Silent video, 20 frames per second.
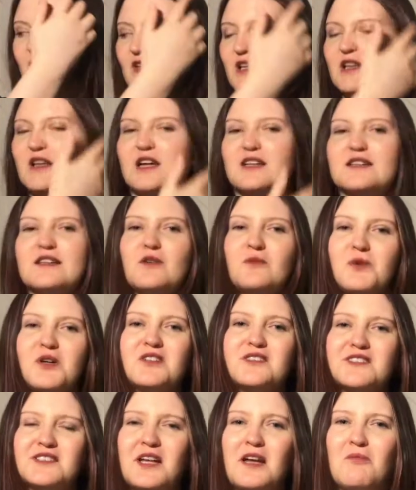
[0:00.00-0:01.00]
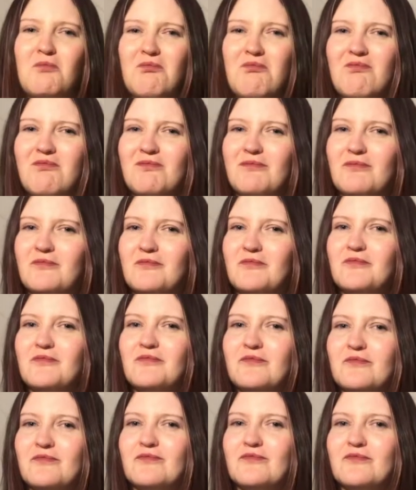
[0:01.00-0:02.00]
Like, there were some
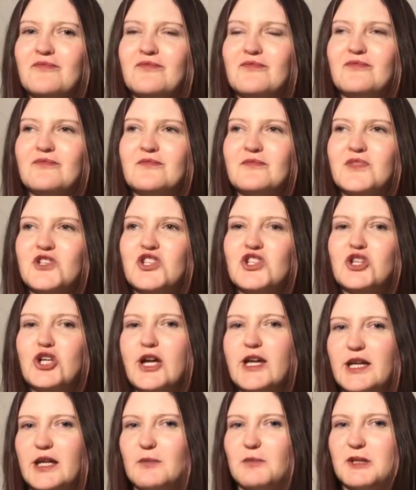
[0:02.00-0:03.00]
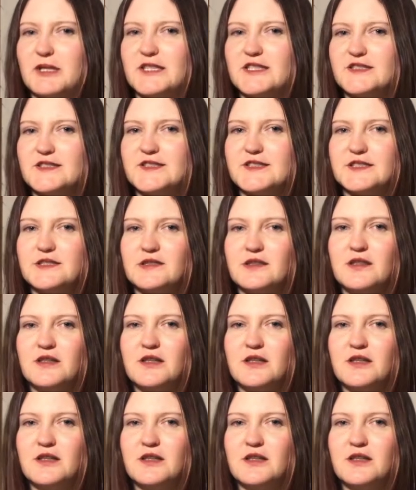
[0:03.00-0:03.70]
shaky bits,